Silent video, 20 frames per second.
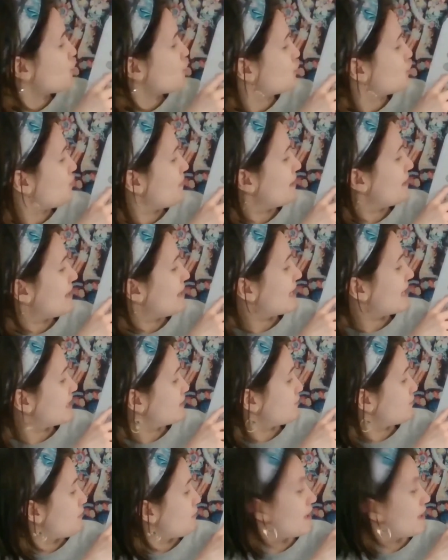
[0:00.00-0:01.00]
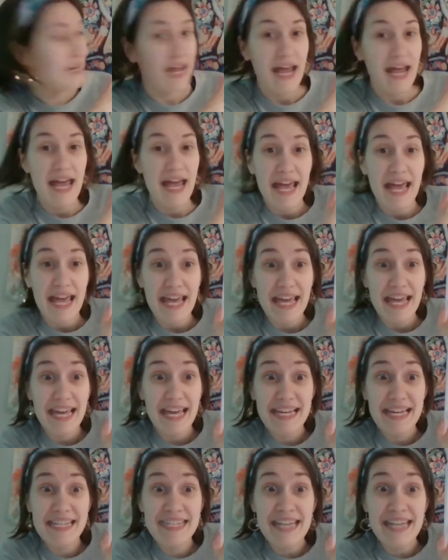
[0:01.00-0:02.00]
So my next one
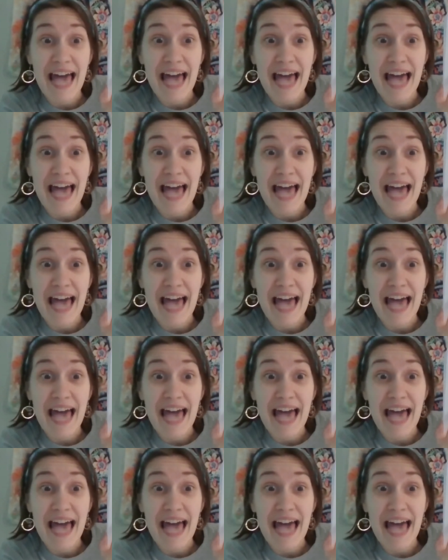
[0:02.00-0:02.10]
is